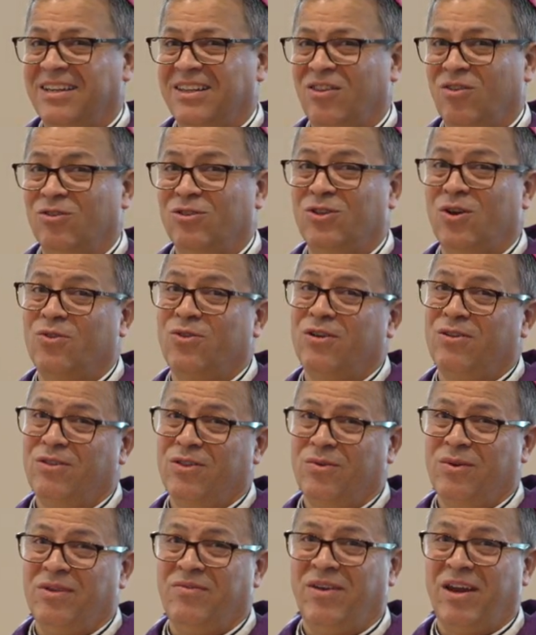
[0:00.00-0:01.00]
those other
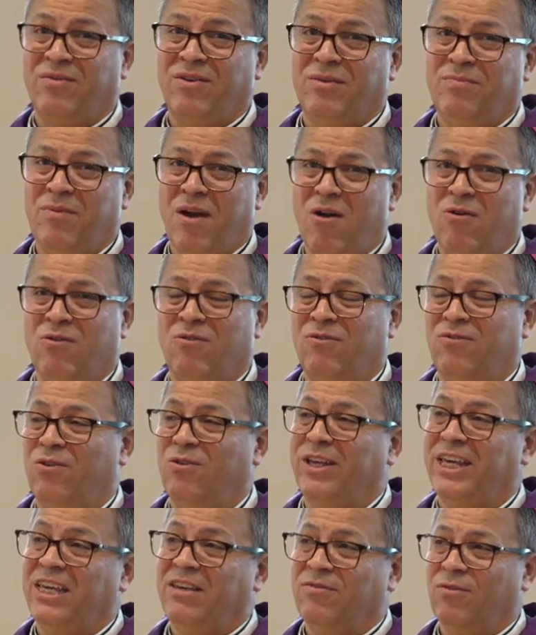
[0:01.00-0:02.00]
3 very
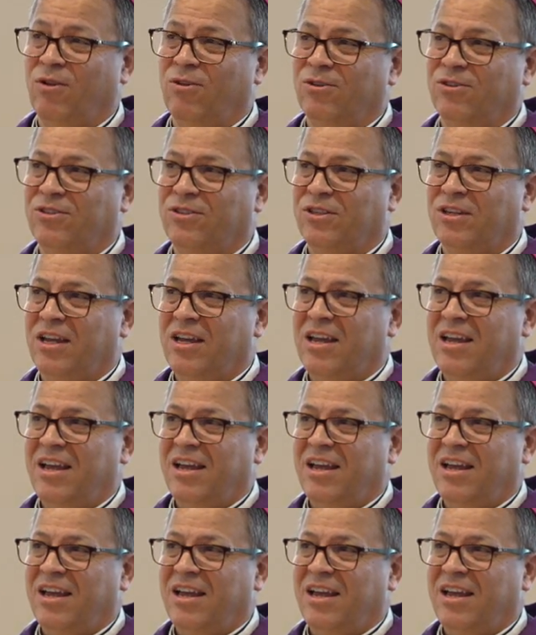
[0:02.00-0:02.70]
powerful evils